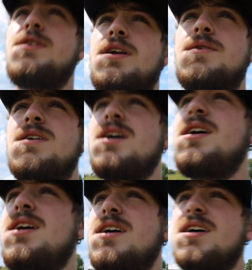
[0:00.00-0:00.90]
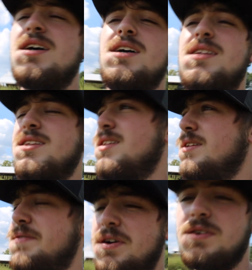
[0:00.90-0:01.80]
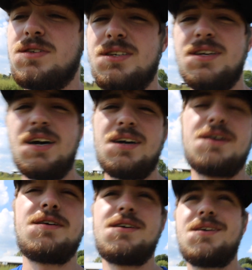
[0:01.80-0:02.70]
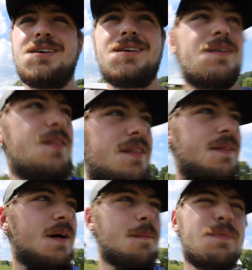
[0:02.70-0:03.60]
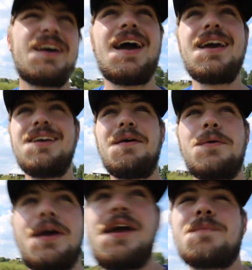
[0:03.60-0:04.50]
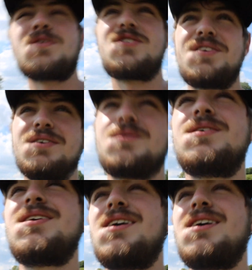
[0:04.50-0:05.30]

you know, the fiance's got a big 8 on camera still.